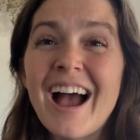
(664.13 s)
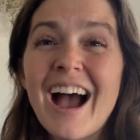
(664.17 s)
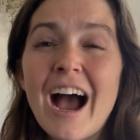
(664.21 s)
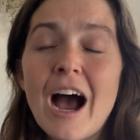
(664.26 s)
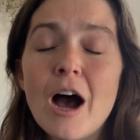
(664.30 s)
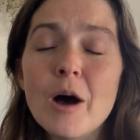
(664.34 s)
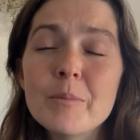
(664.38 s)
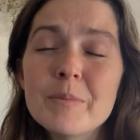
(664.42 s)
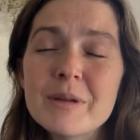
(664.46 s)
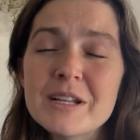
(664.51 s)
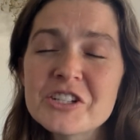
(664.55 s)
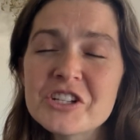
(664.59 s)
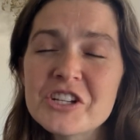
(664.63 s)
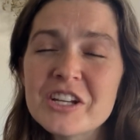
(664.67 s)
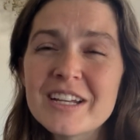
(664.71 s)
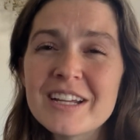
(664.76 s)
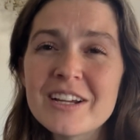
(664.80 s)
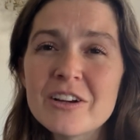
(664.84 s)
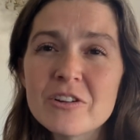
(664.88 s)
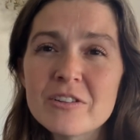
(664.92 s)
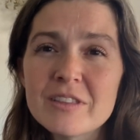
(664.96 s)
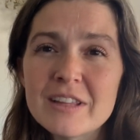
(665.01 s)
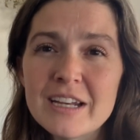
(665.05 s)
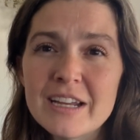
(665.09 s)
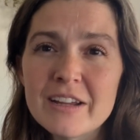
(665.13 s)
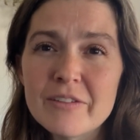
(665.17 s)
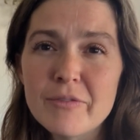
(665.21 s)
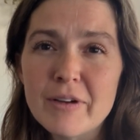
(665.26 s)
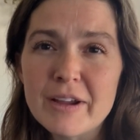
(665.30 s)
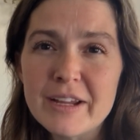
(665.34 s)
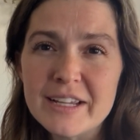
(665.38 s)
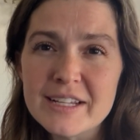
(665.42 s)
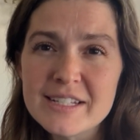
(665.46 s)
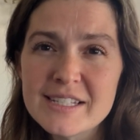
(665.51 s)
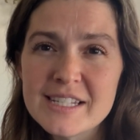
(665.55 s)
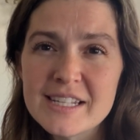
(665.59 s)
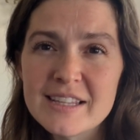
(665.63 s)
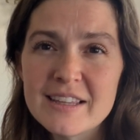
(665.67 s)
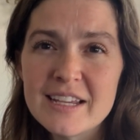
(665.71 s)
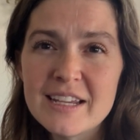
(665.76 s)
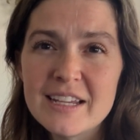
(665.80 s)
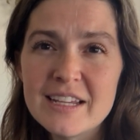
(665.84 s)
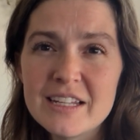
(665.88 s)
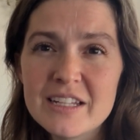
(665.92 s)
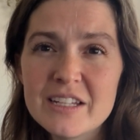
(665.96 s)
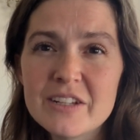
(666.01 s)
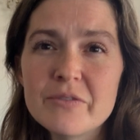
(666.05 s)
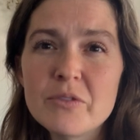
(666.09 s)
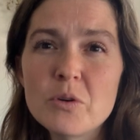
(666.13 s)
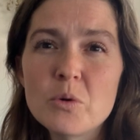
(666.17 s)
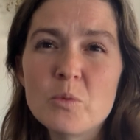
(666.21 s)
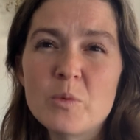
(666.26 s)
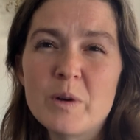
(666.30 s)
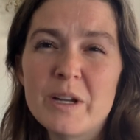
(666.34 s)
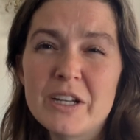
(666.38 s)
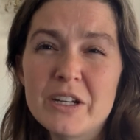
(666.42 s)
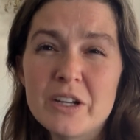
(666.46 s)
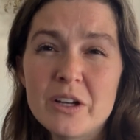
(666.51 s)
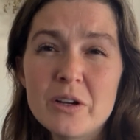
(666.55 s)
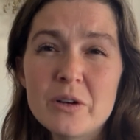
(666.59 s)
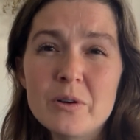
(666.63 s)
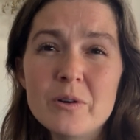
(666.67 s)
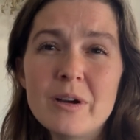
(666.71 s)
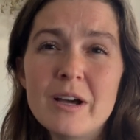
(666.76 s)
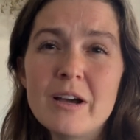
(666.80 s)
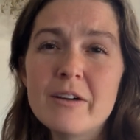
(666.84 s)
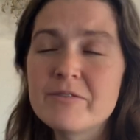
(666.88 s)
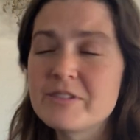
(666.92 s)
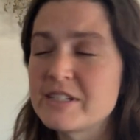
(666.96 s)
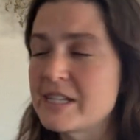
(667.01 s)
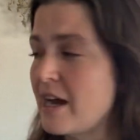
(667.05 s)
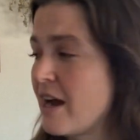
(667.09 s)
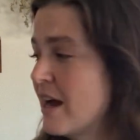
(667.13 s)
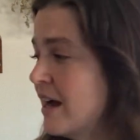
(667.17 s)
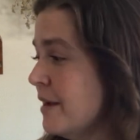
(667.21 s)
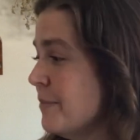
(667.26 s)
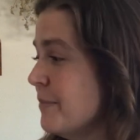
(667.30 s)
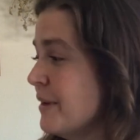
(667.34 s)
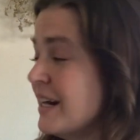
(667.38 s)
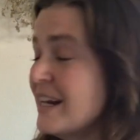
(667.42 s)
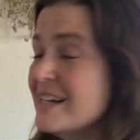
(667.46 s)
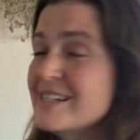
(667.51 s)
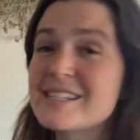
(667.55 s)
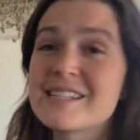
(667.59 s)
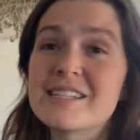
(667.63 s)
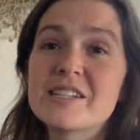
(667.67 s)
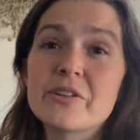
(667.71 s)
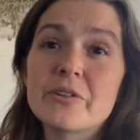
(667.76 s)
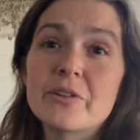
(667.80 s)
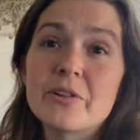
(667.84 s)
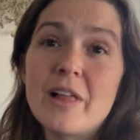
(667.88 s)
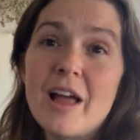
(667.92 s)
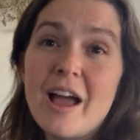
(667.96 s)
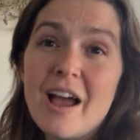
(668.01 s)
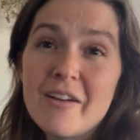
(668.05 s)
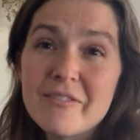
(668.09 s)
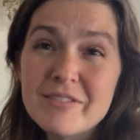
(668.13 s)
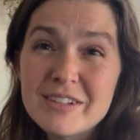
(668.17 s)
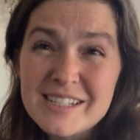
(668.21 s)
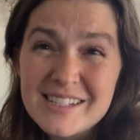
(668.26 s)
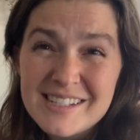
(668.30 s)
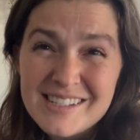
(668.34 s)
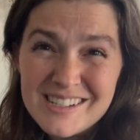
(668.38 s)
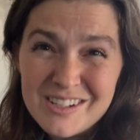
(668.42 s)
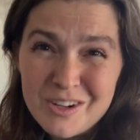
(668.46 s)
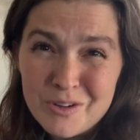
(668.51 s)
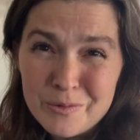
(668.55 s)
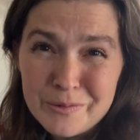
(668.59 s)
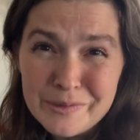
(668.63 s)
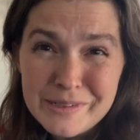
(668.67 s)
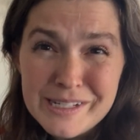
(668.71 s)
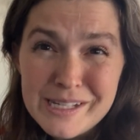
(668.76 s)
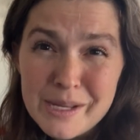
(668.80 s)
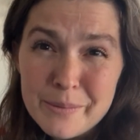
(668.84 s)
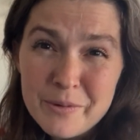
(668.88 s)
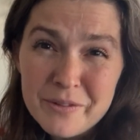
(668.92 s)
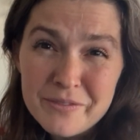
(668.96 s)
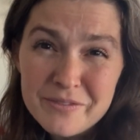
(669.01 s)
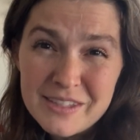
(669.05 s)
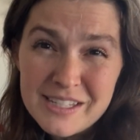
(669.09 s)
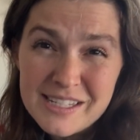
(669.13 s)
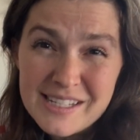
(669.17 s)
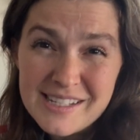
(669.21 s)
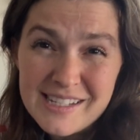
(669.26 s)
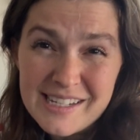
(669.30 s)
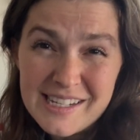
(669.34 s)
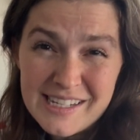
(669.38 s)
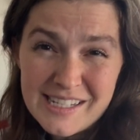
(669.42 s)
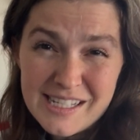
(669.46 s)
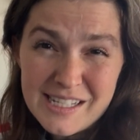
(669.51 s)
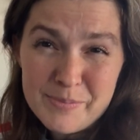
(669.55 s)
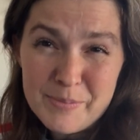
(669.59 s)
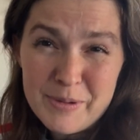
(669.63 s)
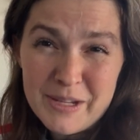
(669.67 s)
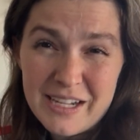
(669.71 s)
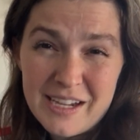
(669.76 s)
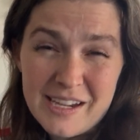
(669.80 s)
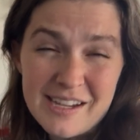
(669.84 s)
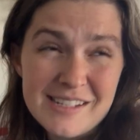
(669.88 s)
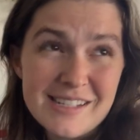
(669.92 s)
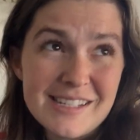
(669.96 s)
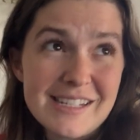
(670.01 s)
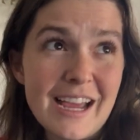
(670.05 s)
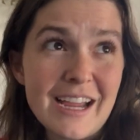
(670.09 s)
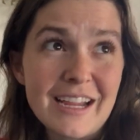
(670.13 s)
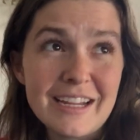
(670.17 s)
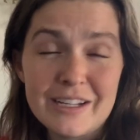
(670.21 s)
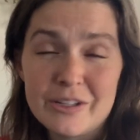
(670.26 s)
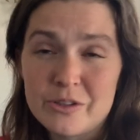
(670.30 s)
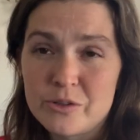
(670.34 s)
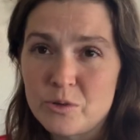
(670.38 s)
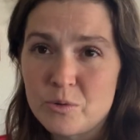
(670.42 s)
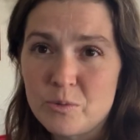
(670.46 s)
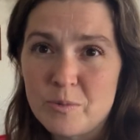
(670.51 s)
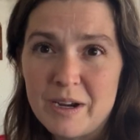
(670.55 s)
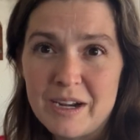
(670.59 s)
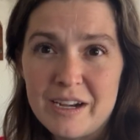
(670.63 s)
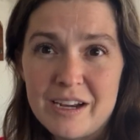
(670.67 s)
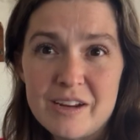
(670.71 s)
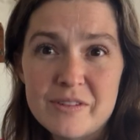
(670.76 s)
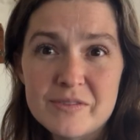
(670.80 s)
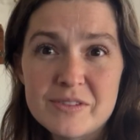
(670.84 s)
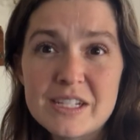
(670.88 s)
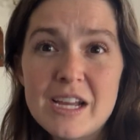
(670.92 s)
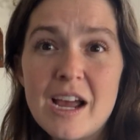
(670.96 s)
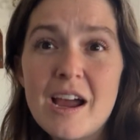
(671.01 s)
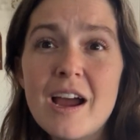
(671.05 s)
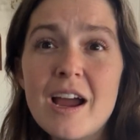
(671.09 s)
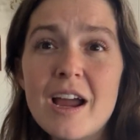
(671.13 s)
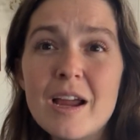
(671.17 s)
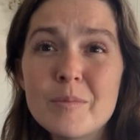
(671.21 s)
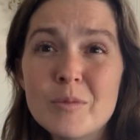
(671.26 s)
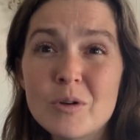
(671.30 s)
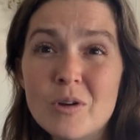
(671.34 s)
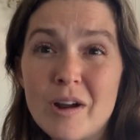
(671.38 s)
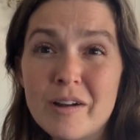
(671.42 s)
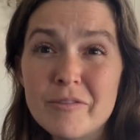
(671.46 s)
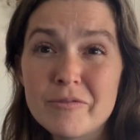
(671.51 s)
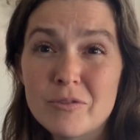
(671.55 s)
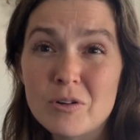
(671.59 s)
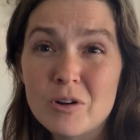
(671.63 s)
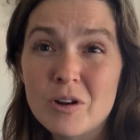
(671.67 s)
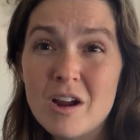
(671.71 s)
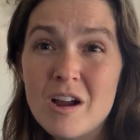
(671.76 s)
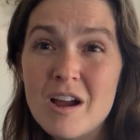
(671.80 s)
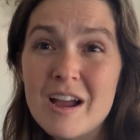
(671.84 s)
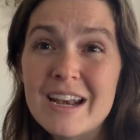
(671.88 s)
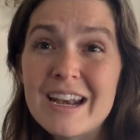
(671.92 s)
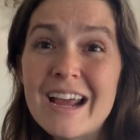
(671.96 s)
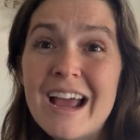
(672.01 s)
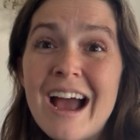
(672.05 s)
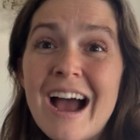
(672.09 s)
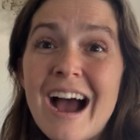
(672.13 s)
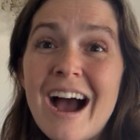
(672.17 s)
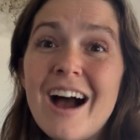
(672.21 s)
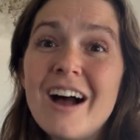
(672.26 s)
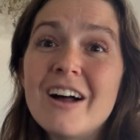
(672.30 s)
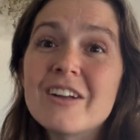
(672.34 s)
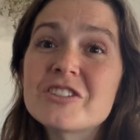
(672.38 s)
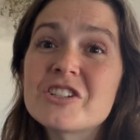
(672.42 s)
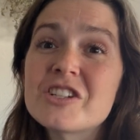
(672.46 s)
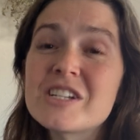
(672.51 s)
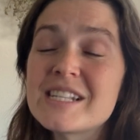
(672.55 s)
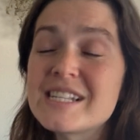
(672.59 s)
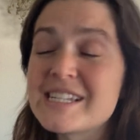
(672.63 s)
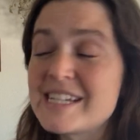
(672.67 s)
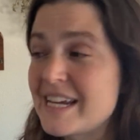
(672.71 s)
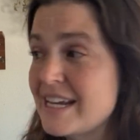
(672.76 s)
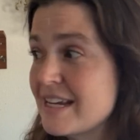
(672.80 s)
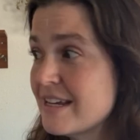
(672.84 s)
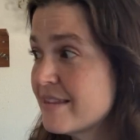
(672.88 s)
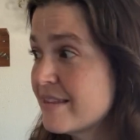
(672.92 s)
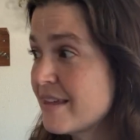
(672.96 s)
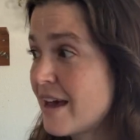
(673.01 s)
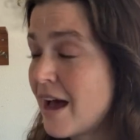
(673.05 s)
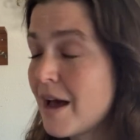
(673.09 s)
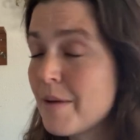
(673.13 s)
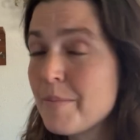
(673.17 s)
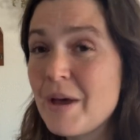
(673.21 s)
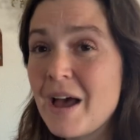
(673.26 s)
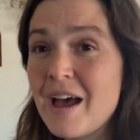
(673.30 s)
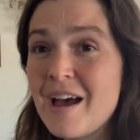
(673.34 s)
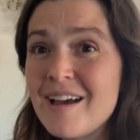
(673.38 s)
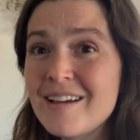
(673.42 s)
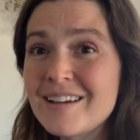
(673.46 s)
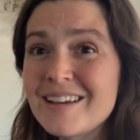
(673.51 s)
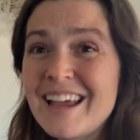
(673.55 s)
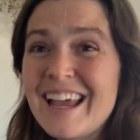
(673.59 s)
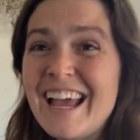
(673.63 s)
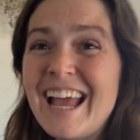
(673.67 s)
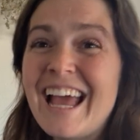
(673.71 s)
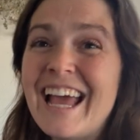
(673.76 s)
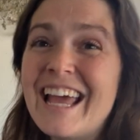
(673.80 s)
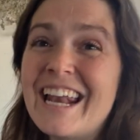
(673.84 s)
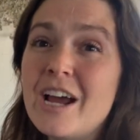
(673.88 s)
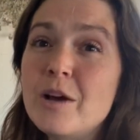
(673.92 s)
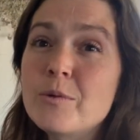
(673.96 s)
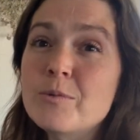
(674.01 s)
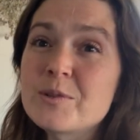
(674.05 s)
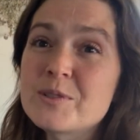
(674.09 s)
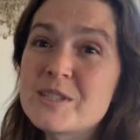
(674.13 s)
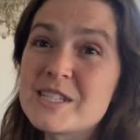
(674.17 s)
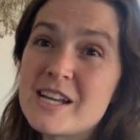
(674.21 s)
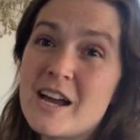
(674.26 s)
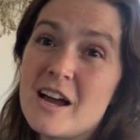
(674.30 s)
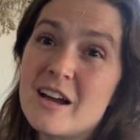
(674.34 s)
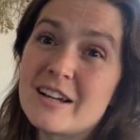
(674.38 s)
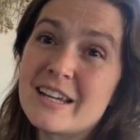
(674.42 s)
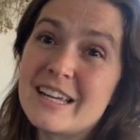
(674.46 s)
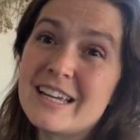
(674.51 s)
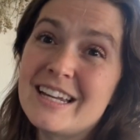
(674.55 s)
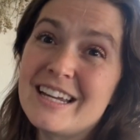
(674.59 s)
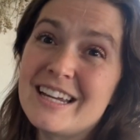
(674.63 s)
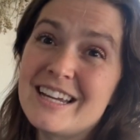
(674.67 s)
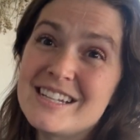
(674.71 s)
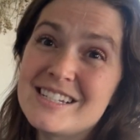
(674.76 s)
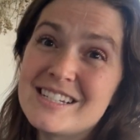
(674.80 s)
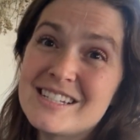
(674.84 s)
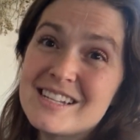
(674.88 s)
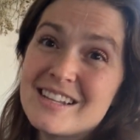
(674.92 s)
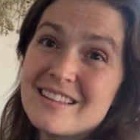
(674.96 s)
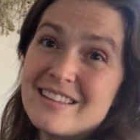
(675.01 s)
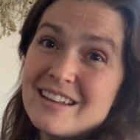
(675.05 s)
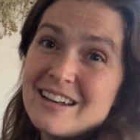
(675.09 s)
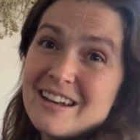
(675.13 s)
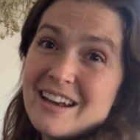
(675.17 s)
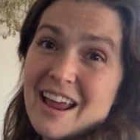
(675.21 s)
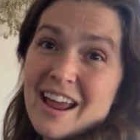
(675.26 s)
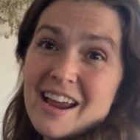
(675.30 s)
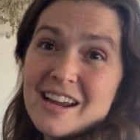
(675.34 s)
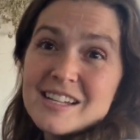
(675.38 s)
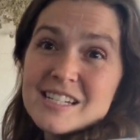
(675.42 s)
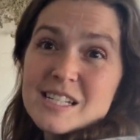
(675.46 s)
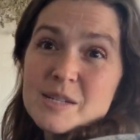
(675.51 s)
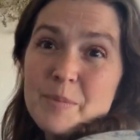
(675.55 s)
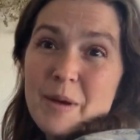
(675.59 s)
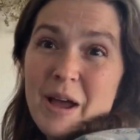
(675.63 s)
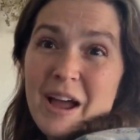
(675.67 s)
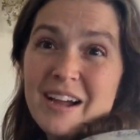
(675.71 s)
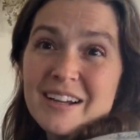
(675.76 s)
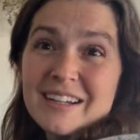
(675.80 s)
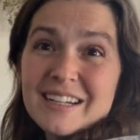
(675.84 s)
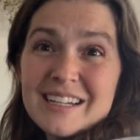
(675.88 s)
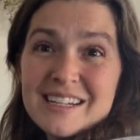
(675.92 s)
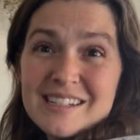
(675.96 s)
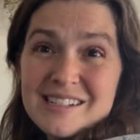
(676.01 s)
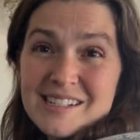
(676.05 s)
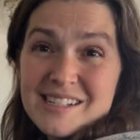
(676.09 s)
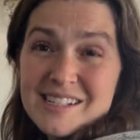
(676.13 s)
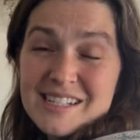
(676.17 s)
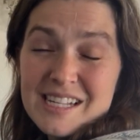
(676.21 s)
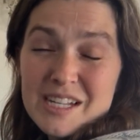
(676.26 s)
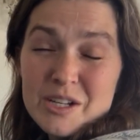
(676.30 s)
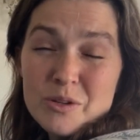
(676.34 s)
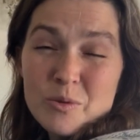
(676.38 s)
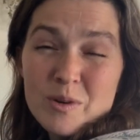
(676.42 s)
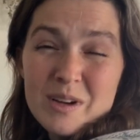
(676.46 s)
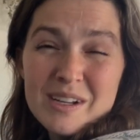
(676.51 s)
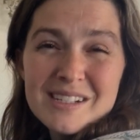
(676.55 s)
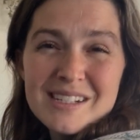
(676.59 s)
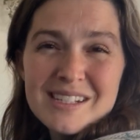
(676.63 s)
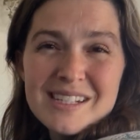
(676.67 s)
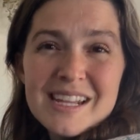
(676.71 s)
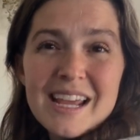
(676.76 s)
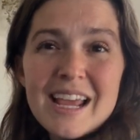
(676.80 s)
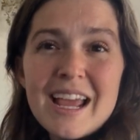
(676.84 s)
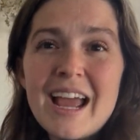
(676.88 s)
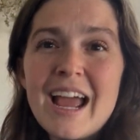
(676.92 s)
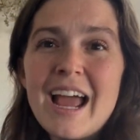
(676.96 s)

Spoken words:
I'll mention here that if I get to the end of a window of time and I still haven't sown some of the seeds because I either ran out of time or I forgot, I'll just take that bag and I will tuck it into the next bag in sequence,